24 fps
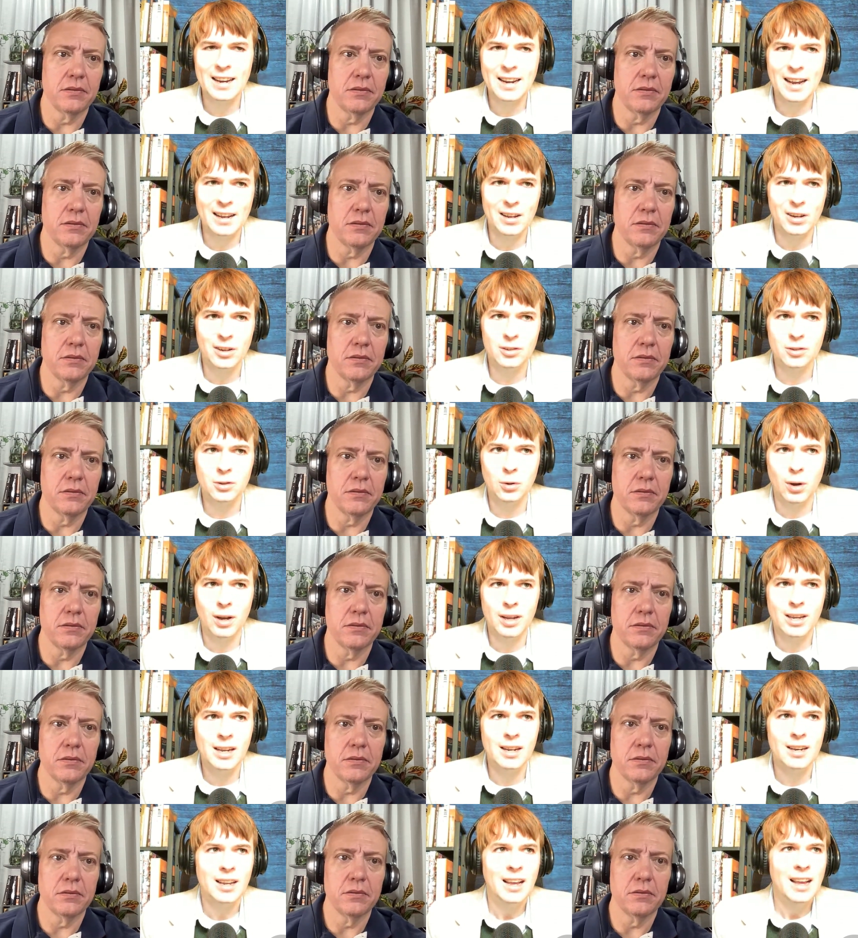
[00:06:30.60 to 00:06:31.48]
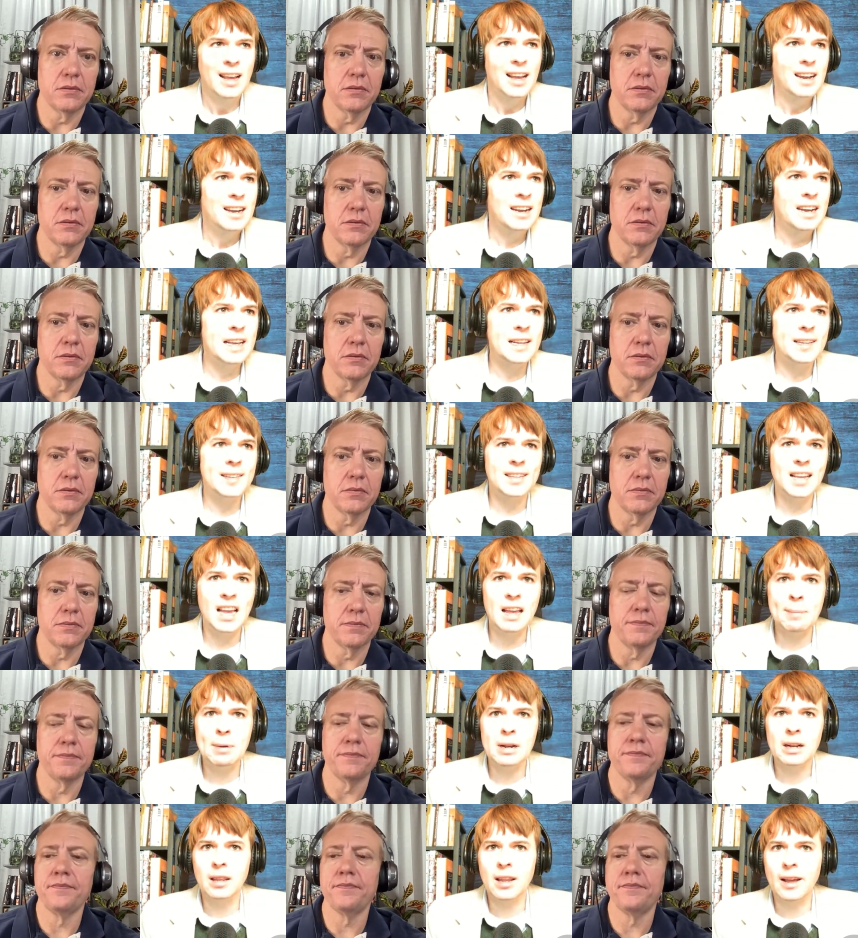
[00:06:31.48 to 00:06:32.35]
Speaker 1: And I also, again, Nick
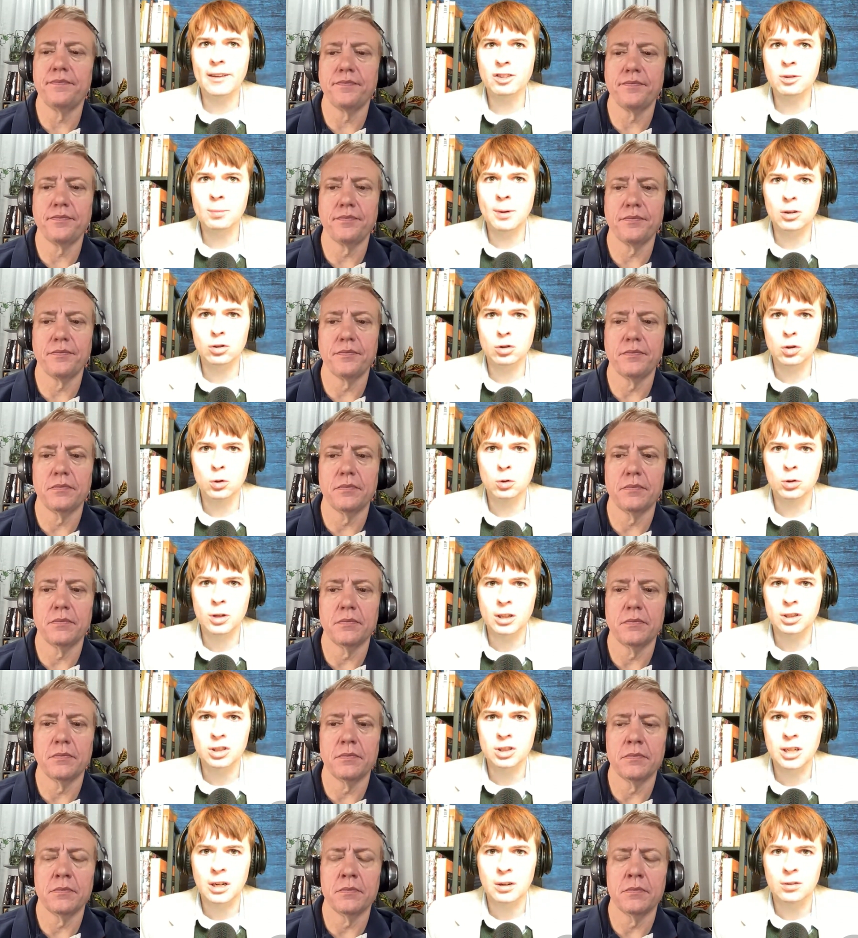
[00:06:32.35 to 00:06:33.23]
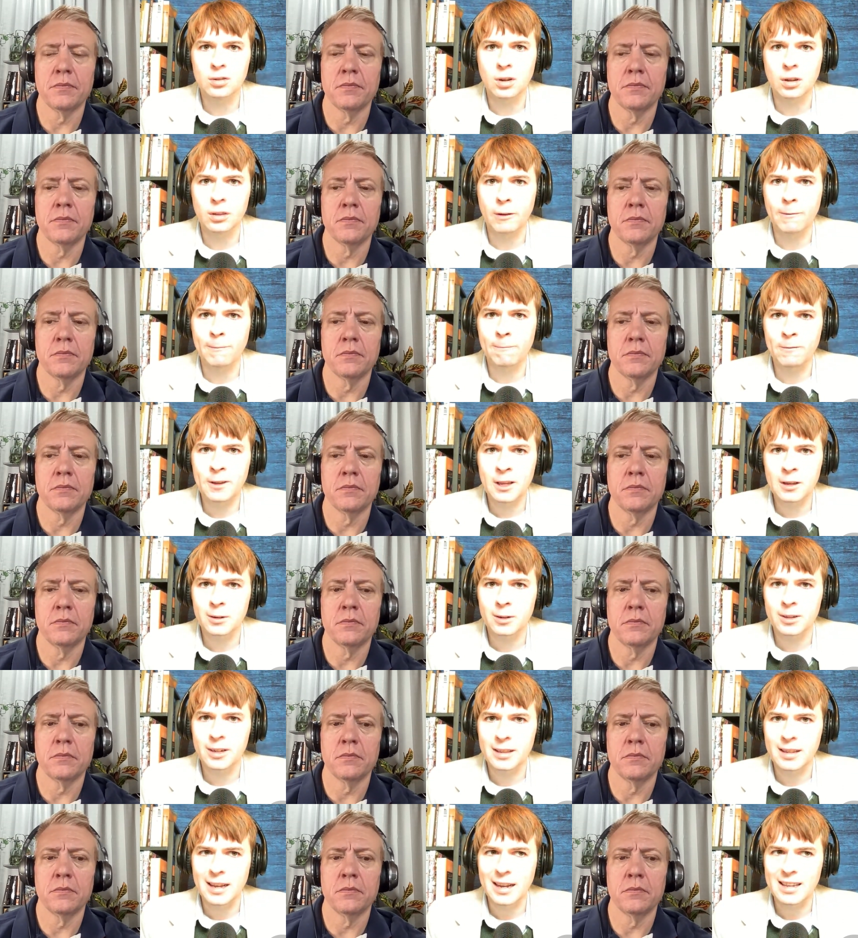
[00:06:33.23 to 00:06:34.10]
Saban left about 2 touchdowns on the
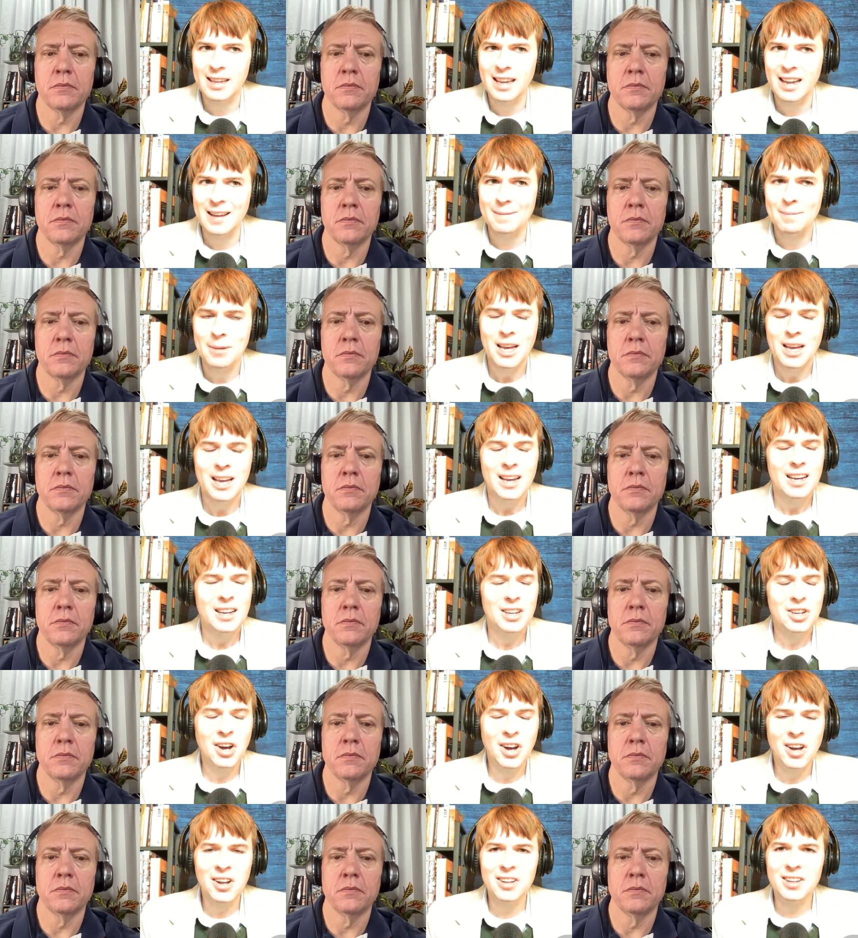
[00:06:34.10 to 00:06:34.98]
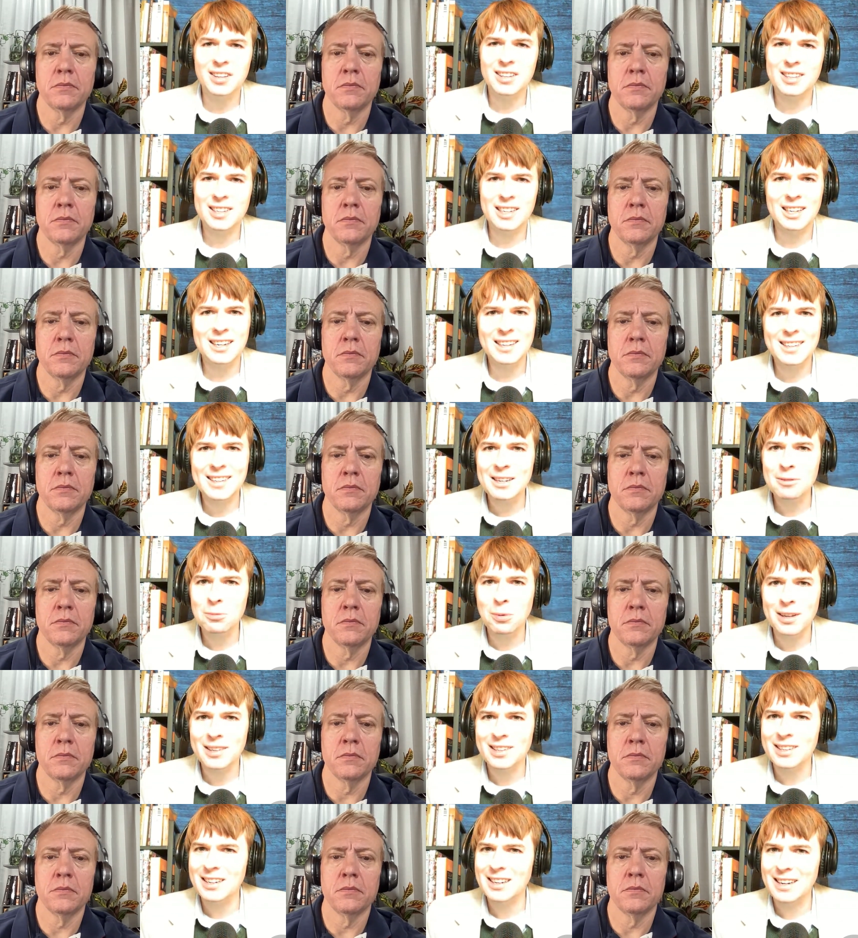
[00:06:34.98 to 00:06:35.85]
field in that game. Y'all, Tennessee
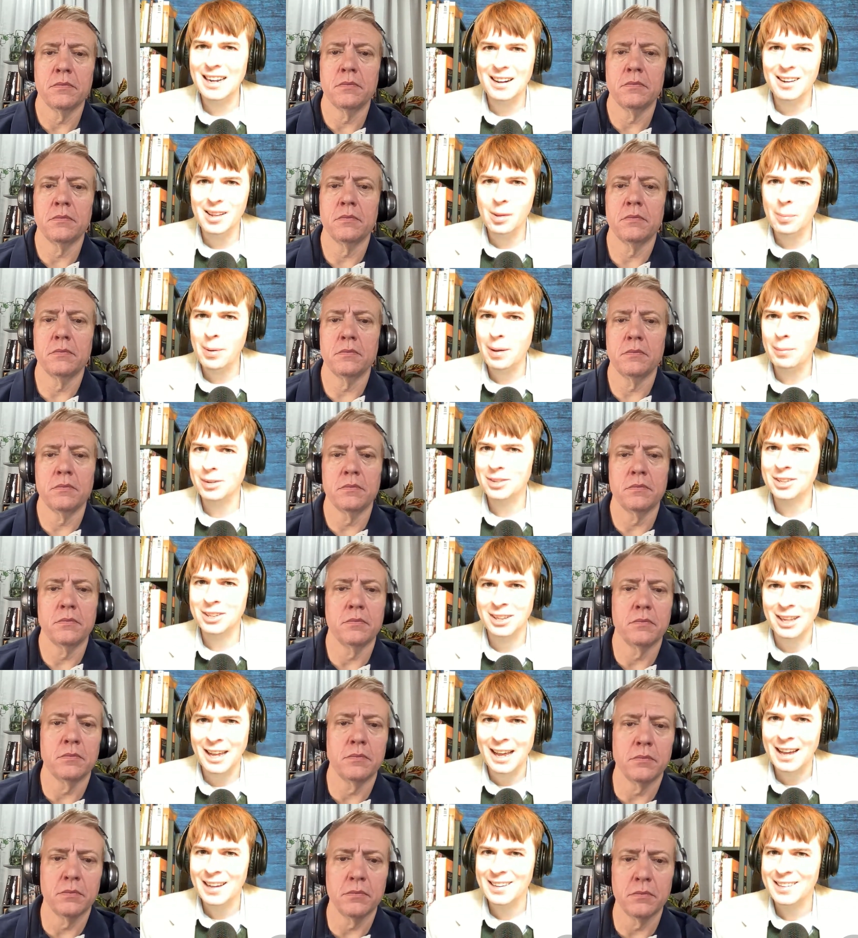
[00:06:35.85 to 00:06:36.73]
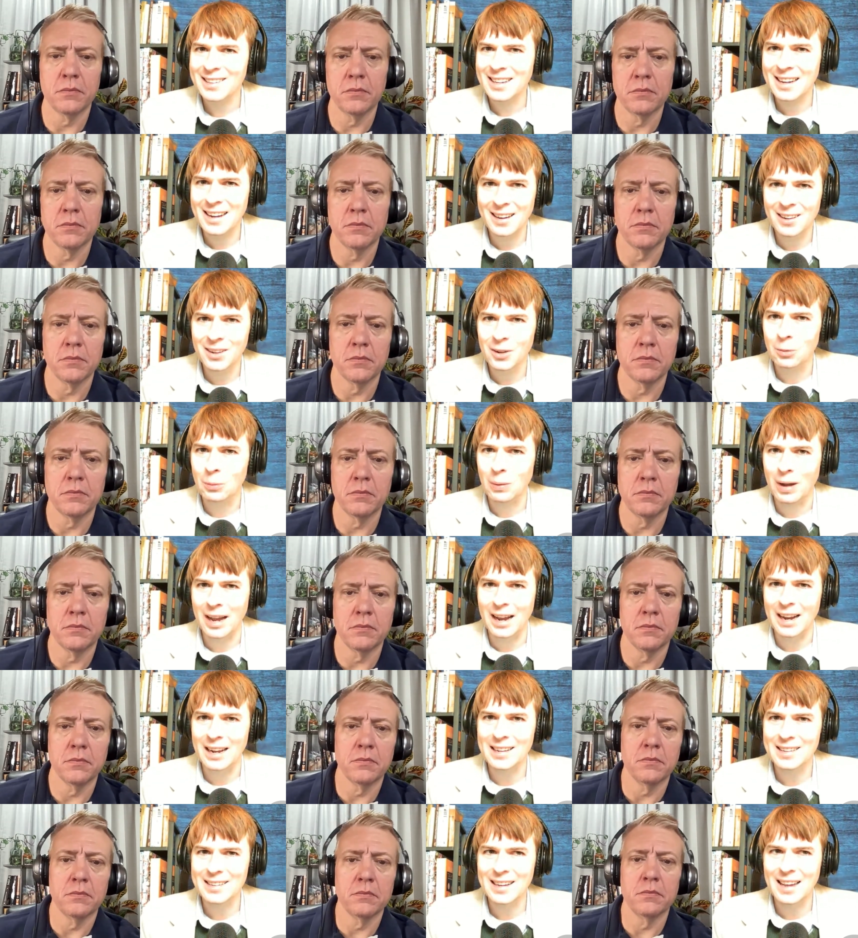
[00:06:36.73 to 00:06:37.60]
wasn't in Alabama's class
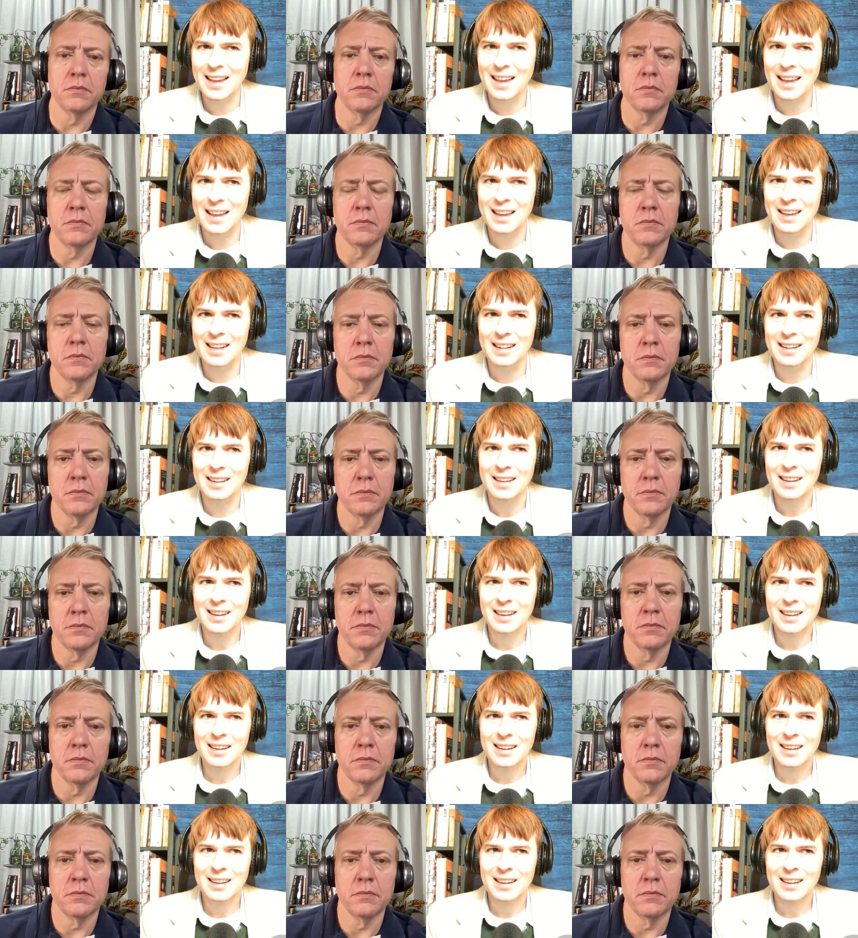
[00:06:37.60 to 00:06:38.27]
talent-wise. And